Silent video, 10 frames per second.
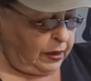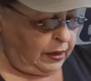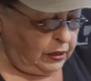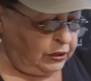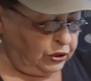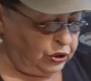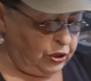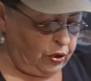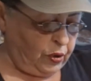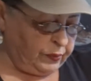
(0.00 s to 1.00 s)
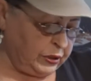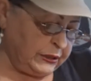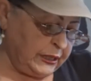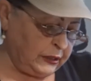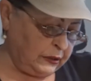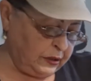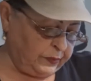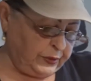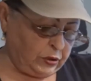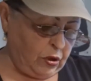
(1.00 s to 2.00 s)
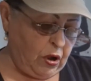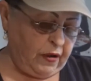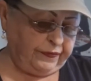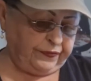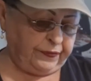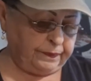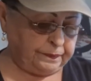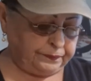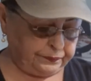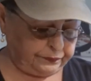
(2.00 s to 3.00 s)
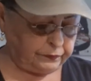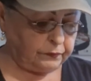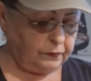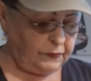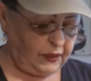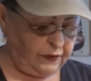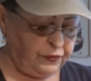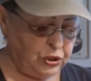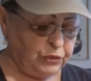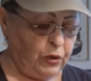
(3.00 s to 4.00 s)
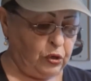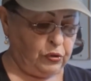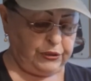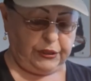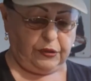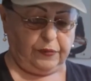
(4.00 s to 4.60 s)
And so I'm going to take a little bit off for tomorrow's dinner,